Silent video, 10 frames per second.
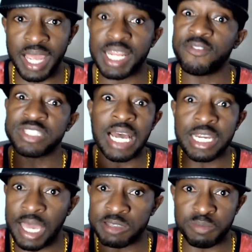If it's on
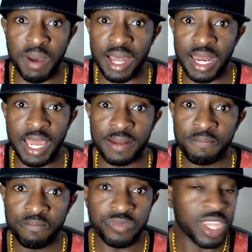Game Spotlight,
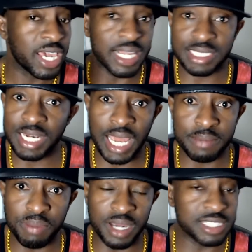hit the like
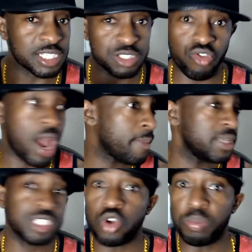button, subscribe, and just
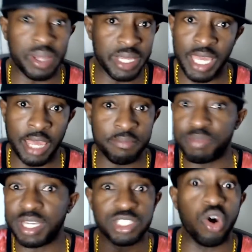go play the game
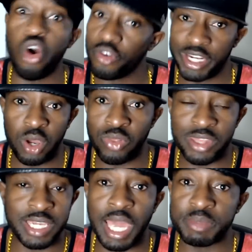because you already know that the
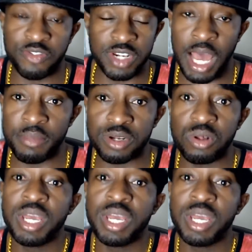game's phenomenal